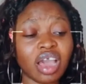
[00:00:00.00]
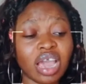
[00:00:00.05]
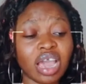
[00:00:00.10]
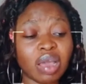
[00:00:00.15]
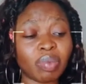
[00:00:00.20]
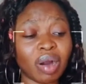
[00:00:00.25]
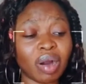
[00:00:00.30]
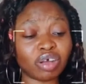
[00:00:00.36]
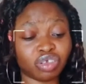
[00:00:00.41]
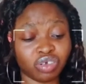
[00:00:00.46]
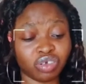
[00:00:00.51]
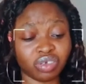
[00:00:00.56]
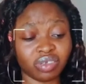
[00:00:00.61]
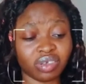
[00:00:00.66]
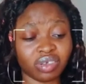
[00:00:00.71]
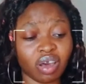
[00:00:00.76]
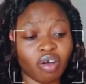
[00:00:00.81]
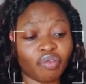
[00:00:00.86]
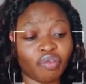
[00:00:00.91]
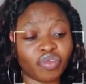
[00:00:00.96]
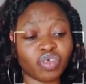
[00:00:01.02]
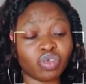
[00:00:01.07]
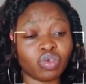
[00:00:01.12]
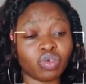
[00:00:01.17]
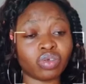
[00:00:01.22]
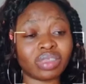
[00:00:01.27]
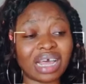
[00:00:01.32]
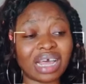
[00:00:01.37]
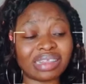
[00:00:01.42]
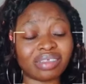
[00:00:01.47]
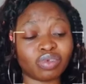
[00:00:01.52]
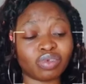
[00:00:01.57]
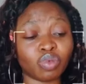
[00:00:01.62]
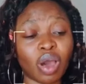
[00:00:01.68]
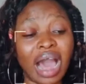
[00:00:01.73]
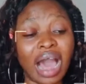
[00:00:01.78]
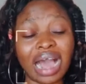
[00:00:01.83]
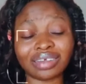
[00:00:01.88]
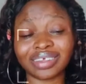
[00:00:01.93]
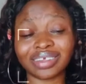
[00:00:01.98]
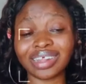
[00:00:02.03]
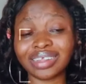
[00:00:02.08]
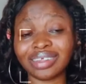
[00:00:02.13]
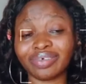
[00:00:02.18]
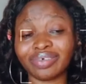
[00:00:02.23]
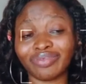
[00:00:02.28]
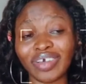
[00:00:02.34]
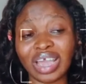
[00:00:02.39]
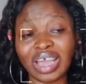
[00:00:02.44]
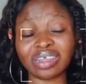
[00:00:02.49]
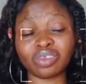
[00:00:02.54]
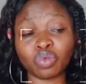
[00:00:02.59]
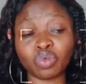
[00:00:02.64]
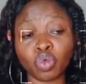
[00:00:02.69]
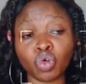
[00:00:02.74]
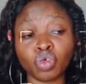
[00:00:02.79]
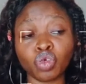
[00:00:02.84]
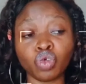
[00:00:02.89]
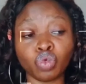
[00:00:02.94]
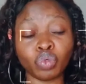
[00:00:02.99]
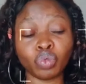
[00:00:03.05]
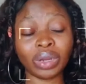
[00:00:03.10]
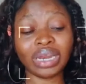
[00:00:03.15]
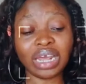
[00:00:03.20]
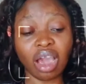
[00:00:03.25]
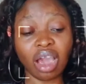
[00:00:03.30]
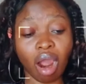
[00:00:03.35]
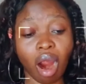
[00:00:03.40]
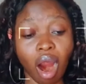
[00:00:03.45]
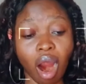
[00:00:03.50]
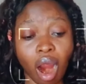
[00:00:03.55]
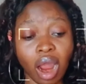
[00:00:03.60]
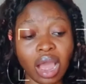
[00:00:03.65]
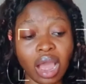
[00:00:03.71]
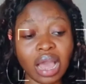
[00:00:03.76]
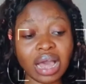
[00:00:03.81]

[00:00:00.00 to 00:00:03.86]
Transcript: about yourself you know that is what actually defines who you really are